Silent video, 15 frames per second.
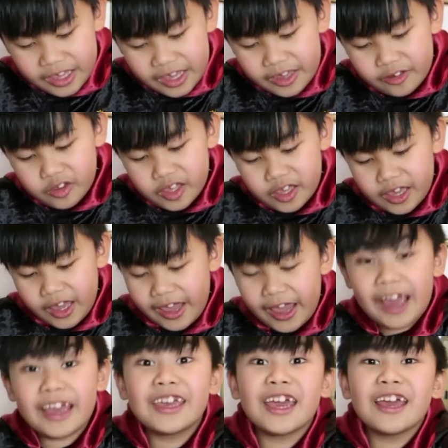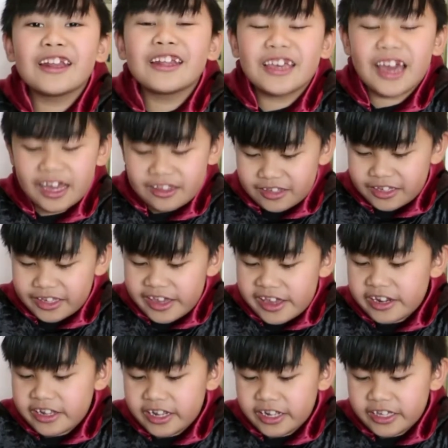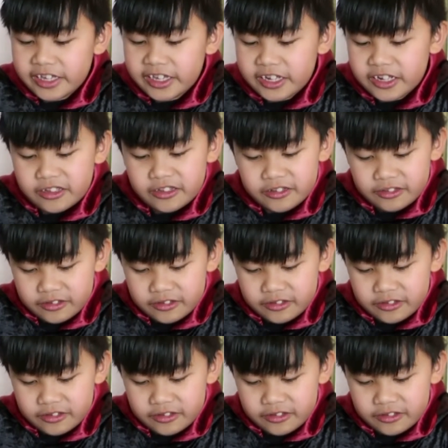Okay, okay, I get it, guys. I get it, I get it.